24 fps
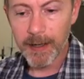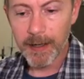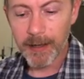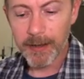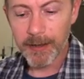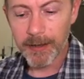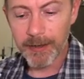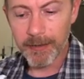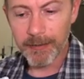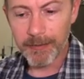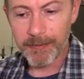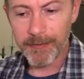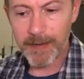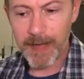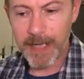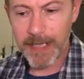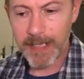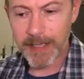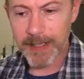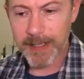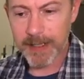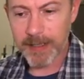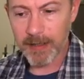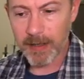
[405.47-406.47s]
The
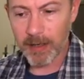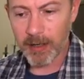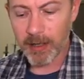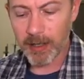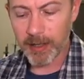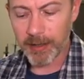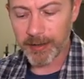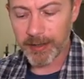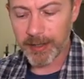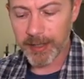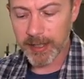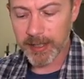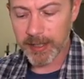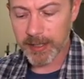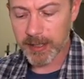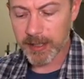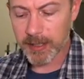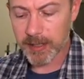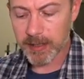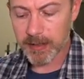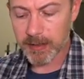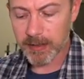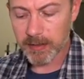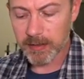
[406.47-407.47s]
face on
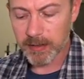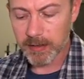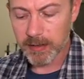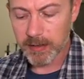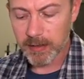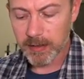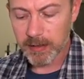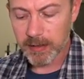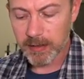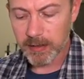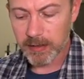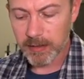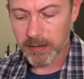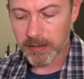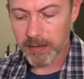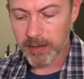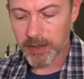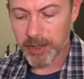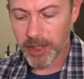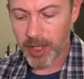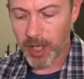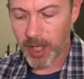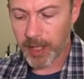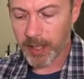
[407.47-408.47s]
this
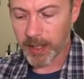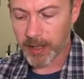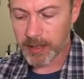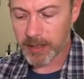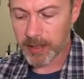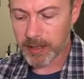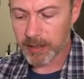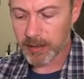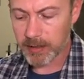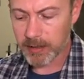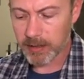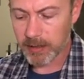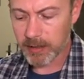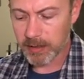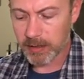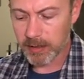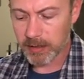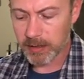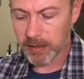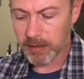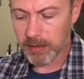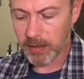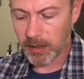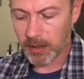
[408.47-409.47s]
giant
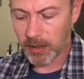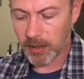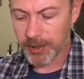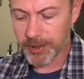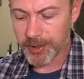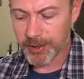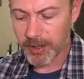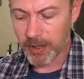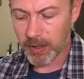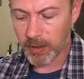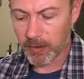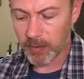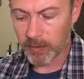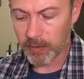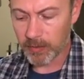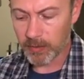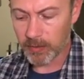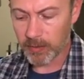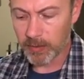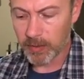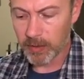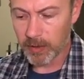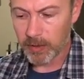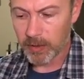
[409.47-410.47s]
also
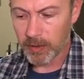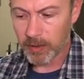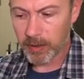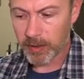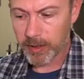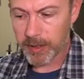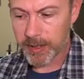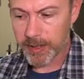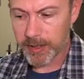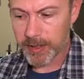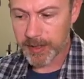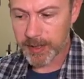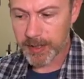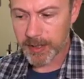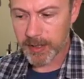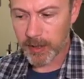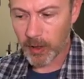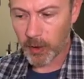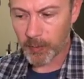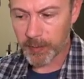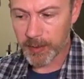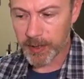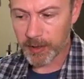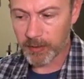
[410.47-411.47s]
is
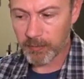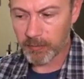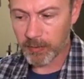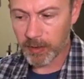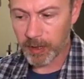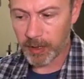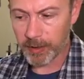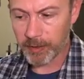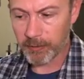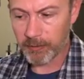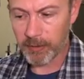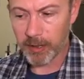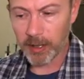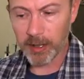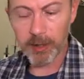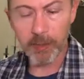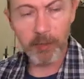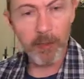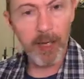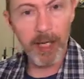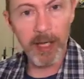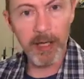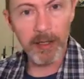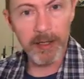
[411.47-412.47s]
sculpted really, really
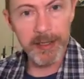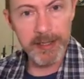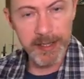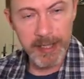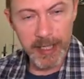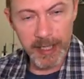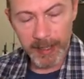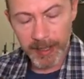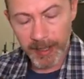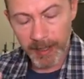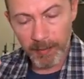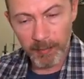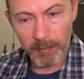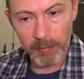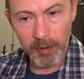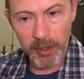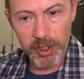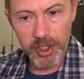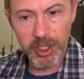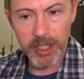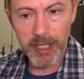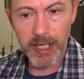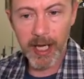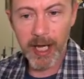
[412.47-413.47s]
well. He's got kind of
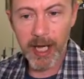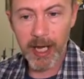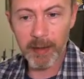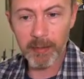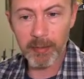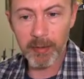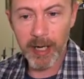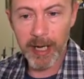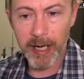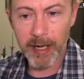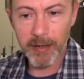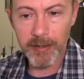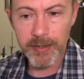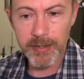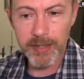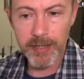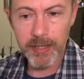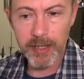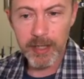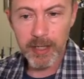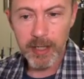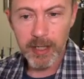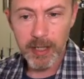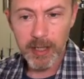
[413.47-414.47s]
bushy eyebrows,
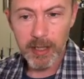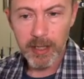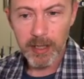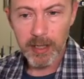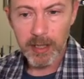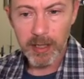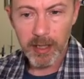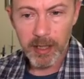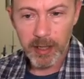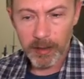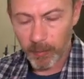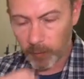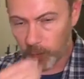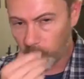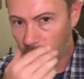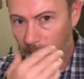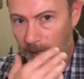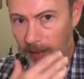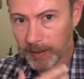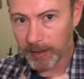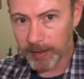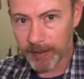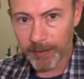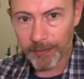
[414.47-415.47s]
a
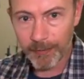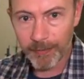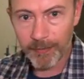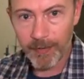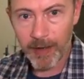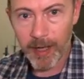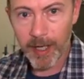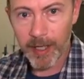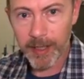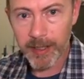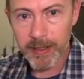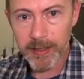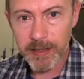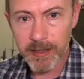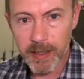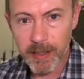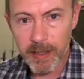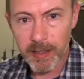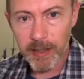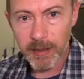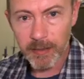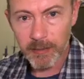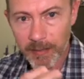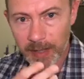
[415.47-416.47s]
well-defined
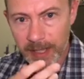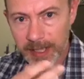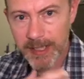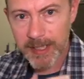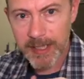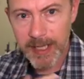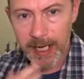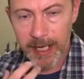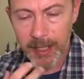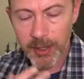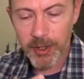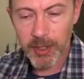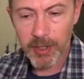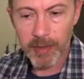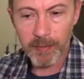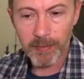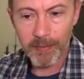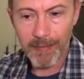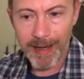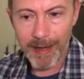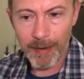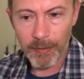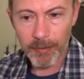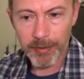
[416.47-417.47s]
mustache and
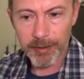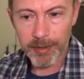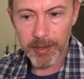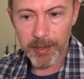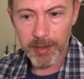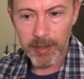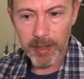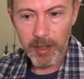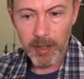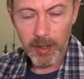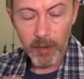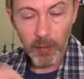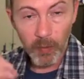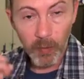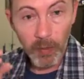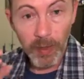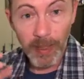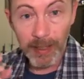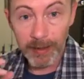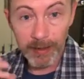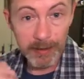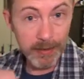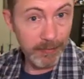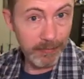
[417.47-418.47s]
mouth,
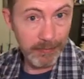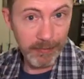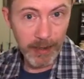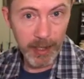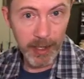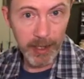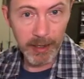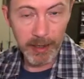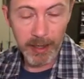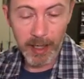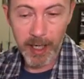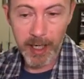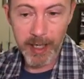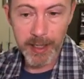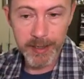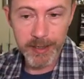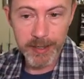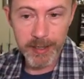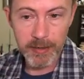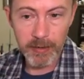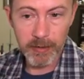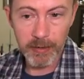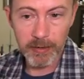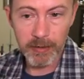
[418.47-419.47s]
well-defined eyes,
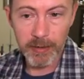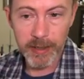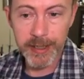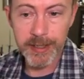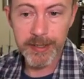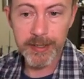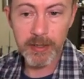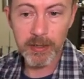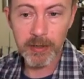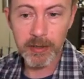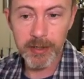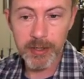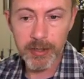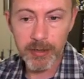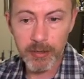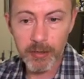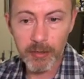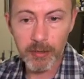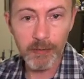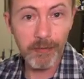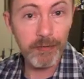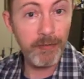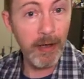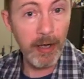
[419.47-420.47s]
so they're easier to
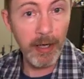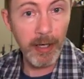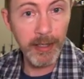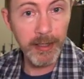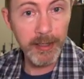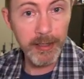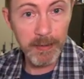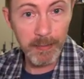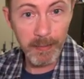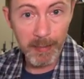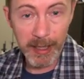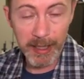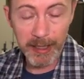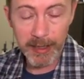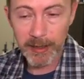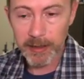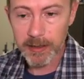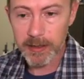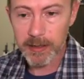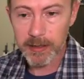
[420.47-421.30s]
find to paint,